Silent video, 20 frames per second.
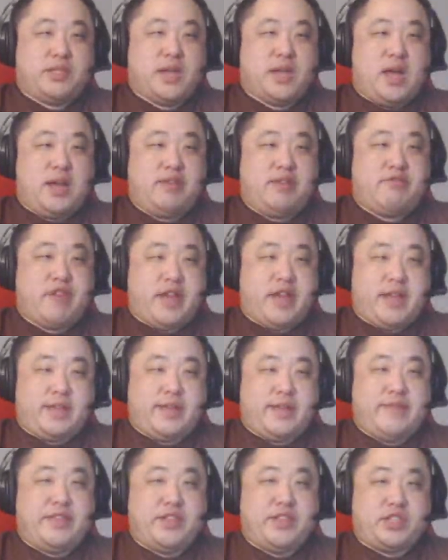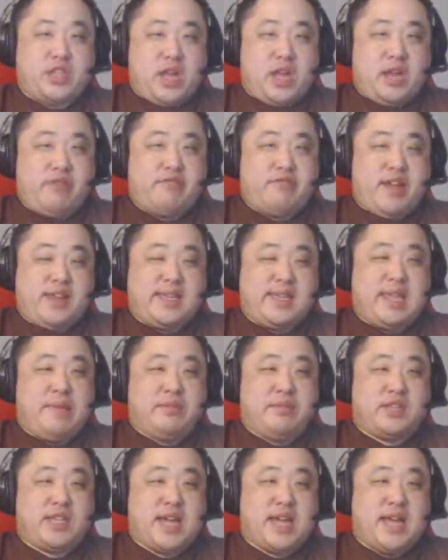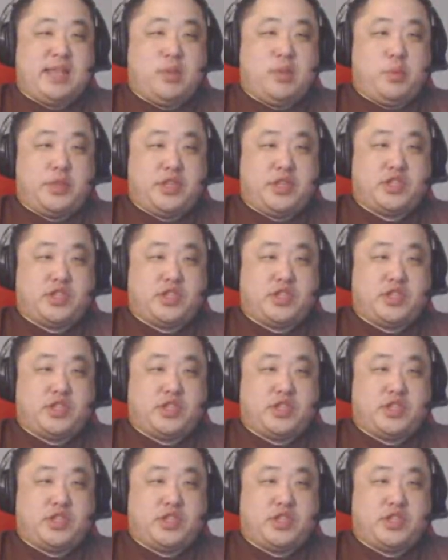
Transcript: Dying Light if this Dying Light game's canon with